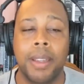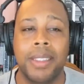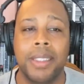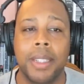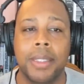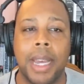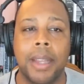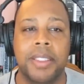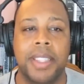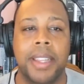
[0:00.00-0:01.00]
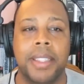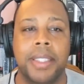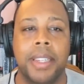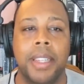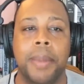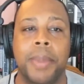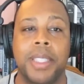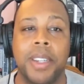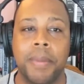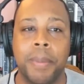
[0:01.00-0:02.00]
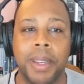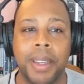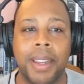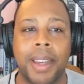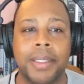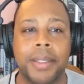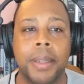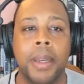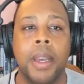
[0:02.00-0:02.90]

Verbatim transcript: just outside the city limits of Buckhead, actually.